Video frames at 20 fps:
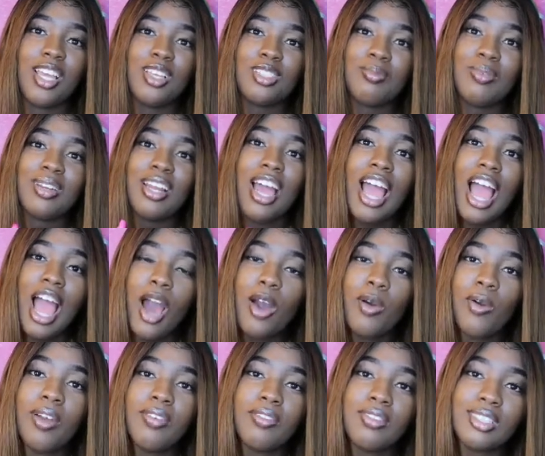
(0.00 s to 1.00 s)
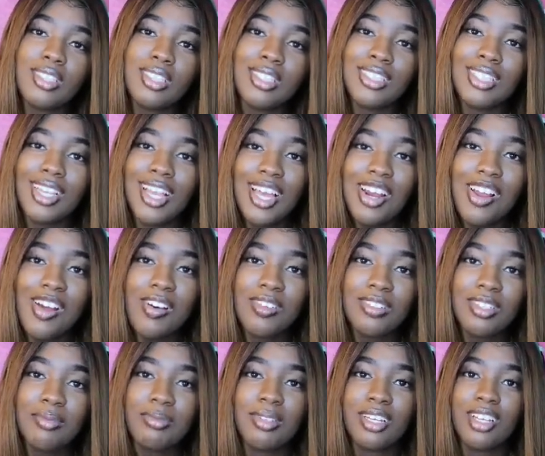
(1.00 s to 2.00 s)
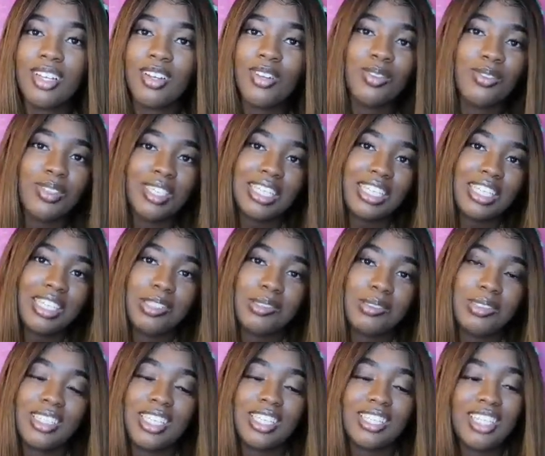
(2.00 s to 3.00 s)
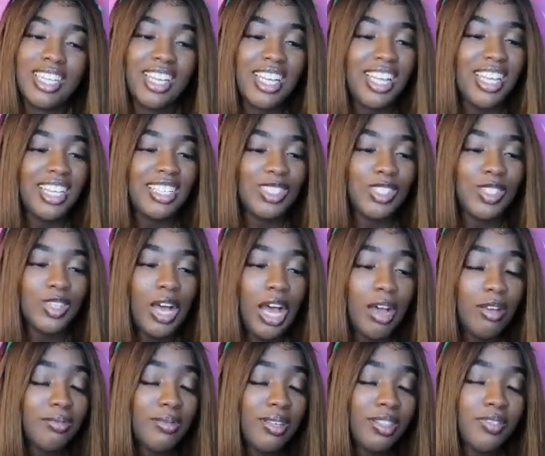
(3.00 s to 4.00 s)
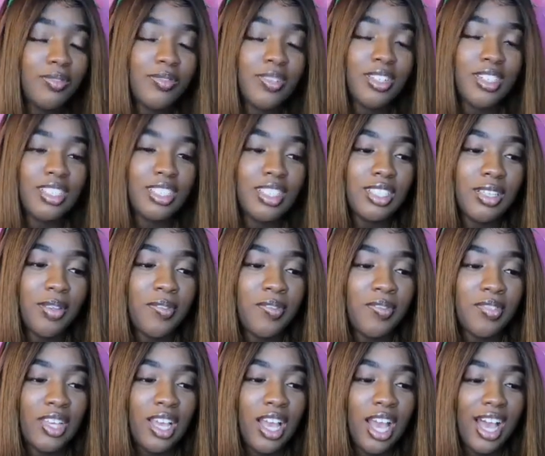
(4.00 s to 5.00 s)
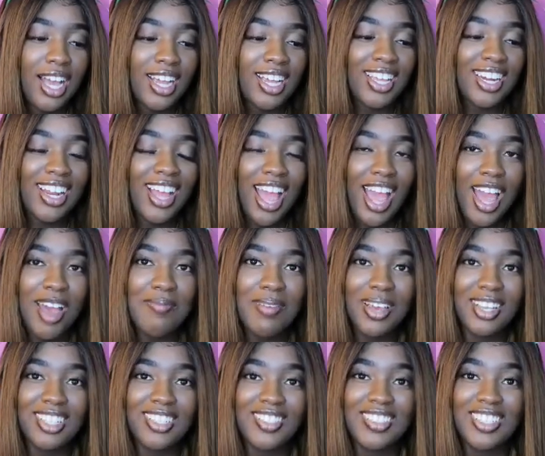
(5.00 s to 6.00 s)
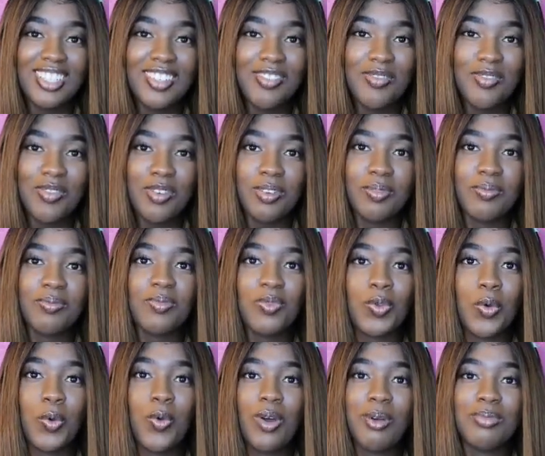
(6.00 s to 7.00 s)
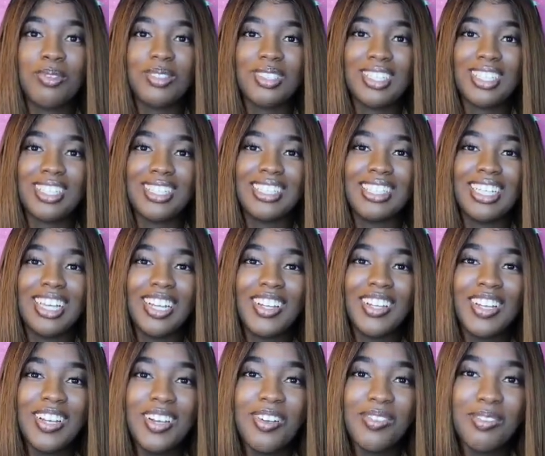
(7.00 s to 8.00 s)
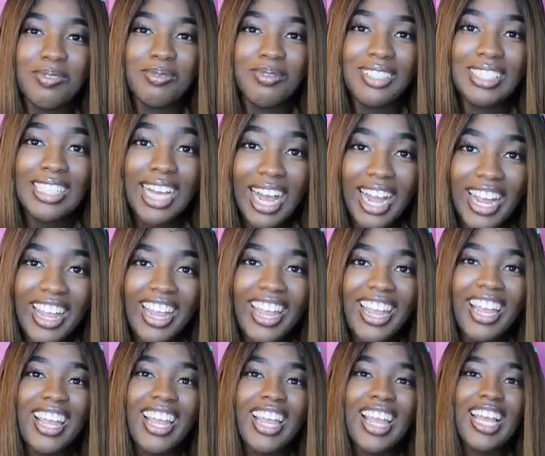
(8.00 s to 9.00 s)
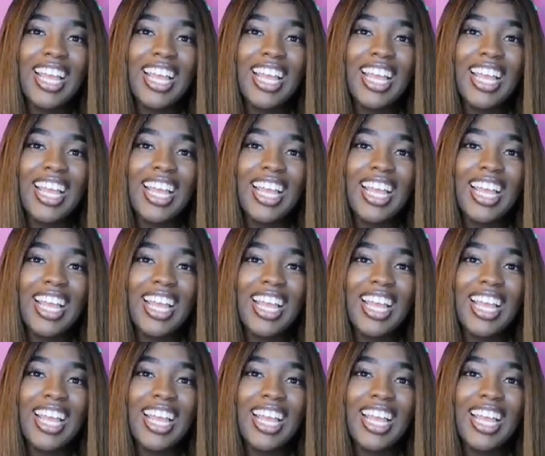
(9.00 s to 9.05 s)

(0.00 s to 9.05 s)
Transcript: It's been an hour ever since he got off. So I'm like, I don't think he gonna text. So I was about to fall asleep. I get an ad message from, oh, I almost said his name, from Zion.